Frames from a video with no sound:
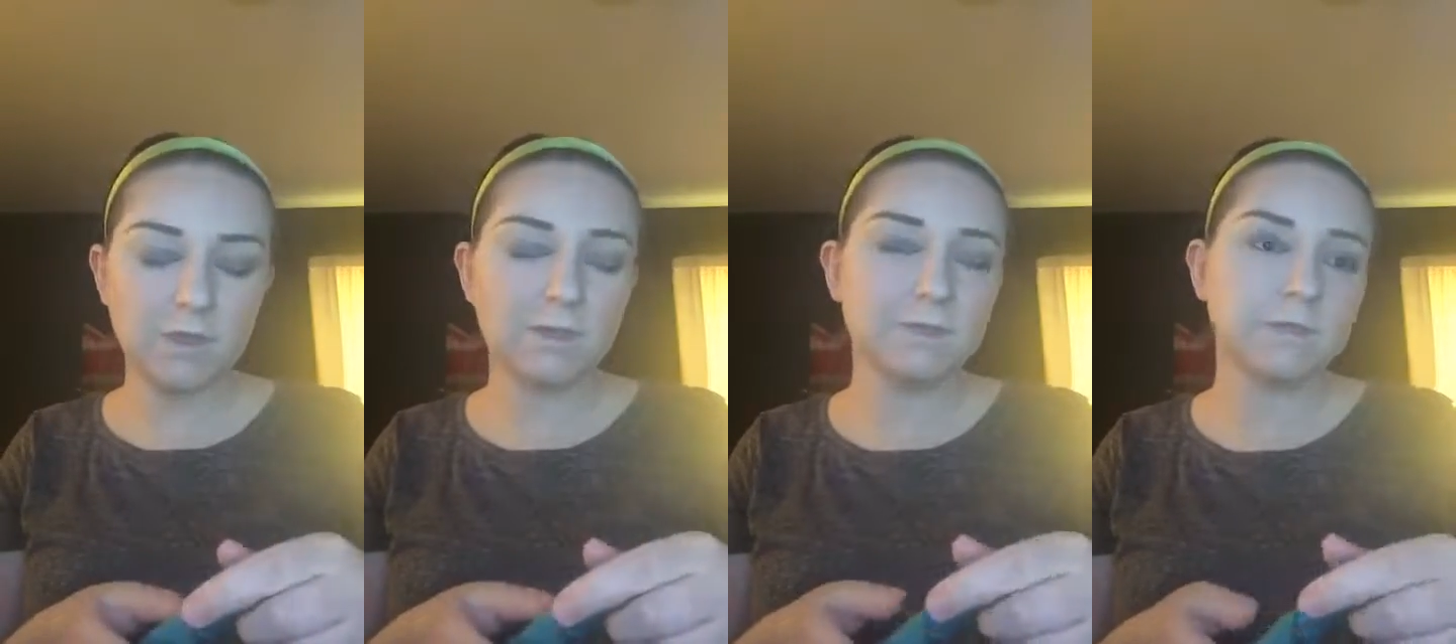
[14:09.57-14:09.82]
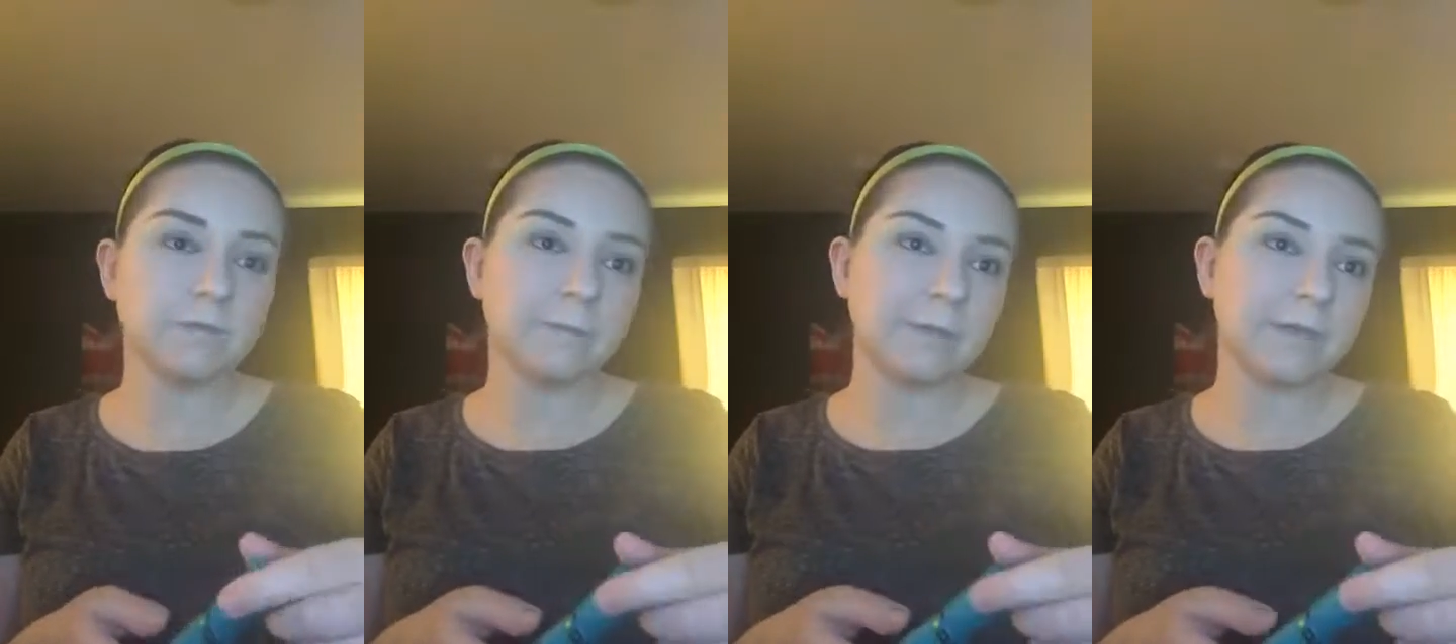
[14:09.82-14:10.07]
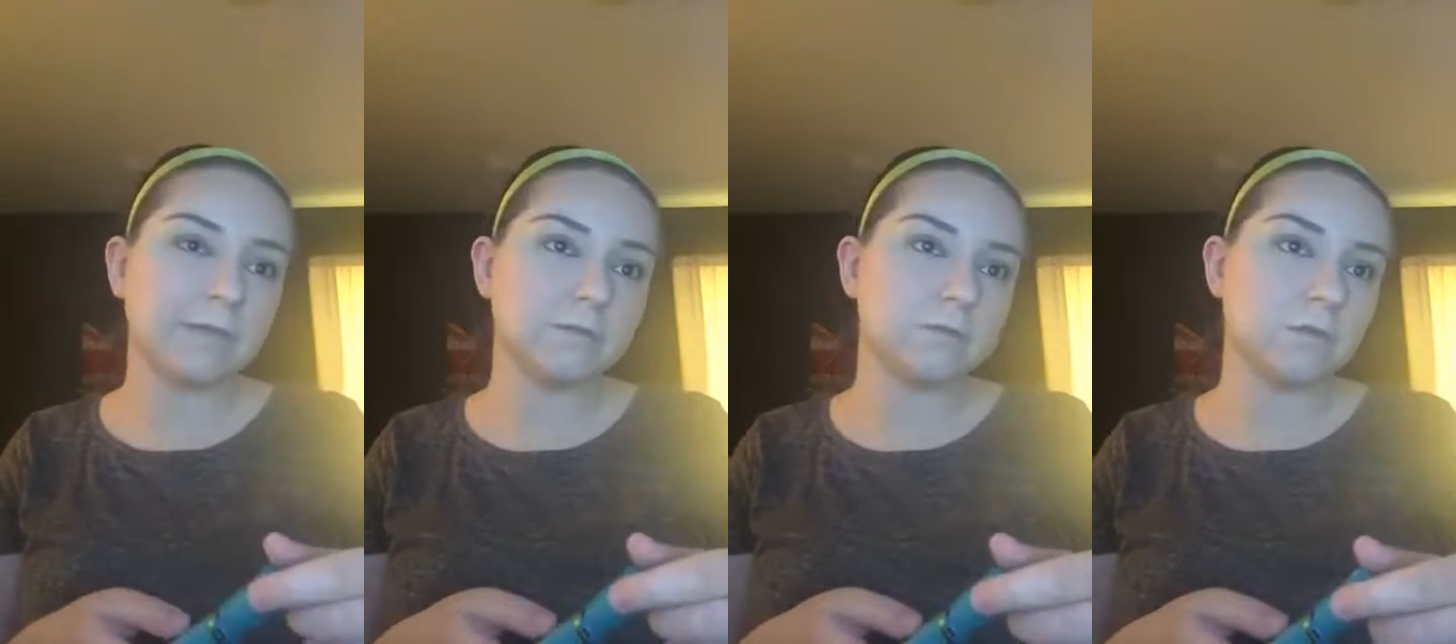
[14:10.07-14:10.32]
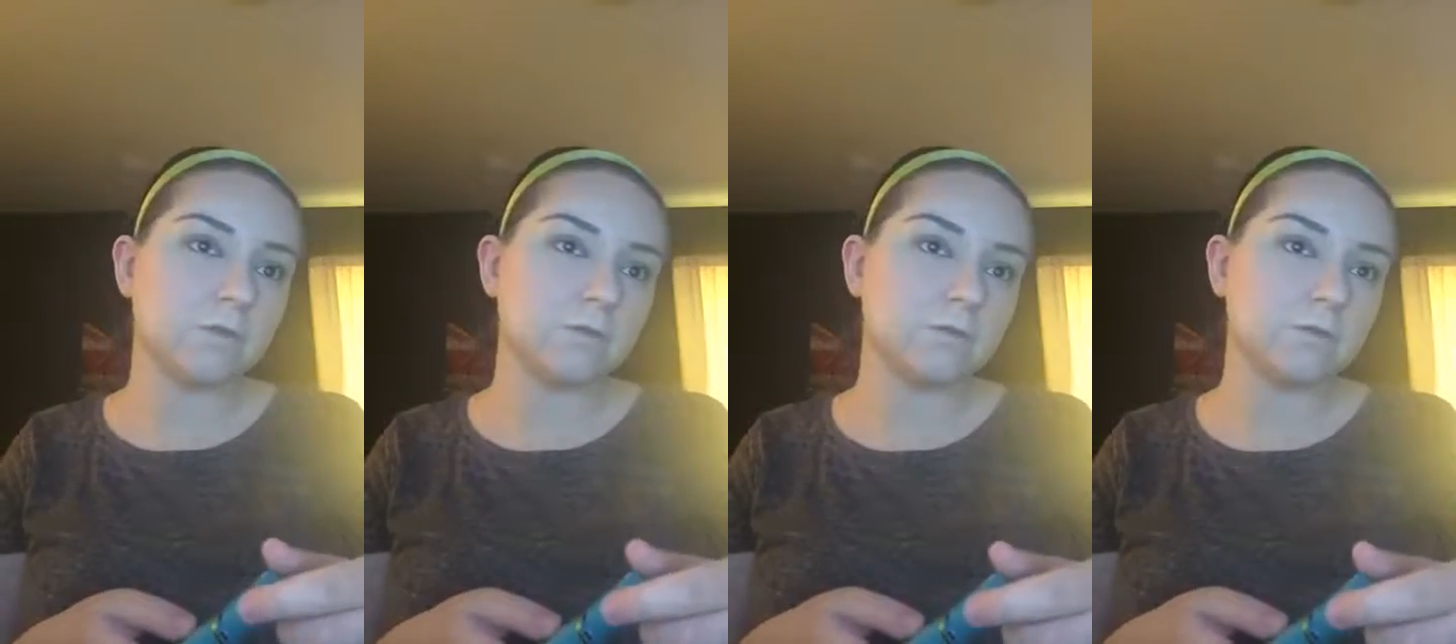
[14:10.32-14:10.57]
think it's a base
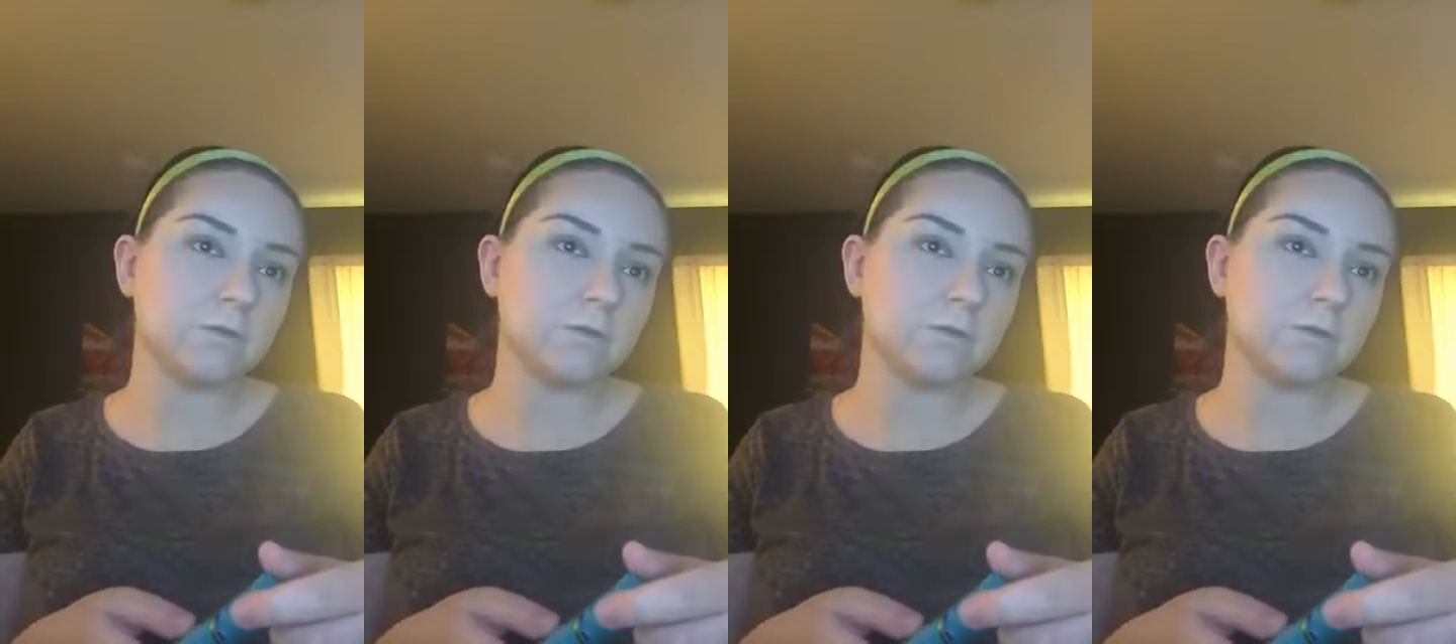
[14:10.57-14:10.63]
coat.